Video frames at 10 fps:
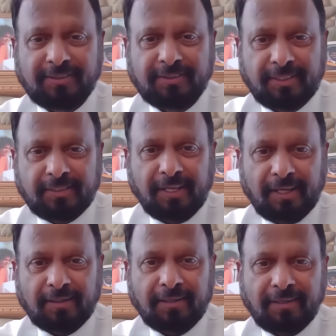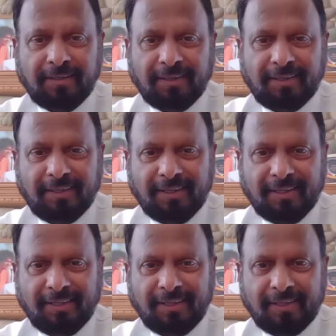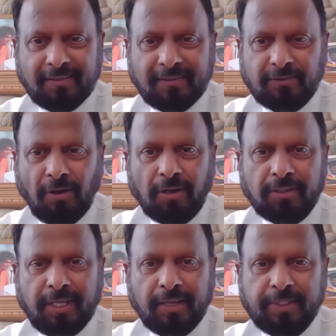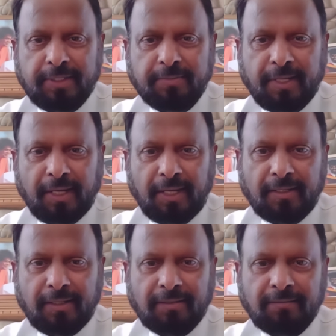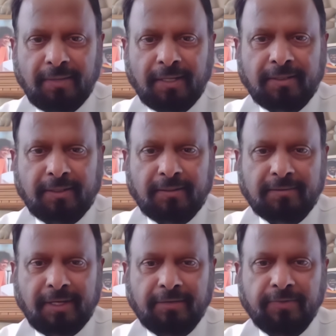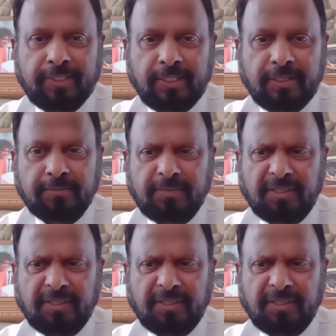It's just that a thought came into my head and I convinced them.